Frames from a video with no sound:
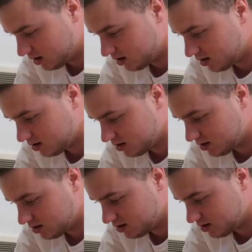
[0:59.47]

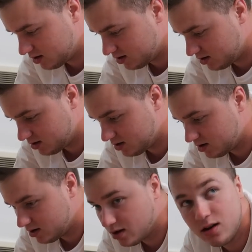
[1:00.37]
Nobody speaks.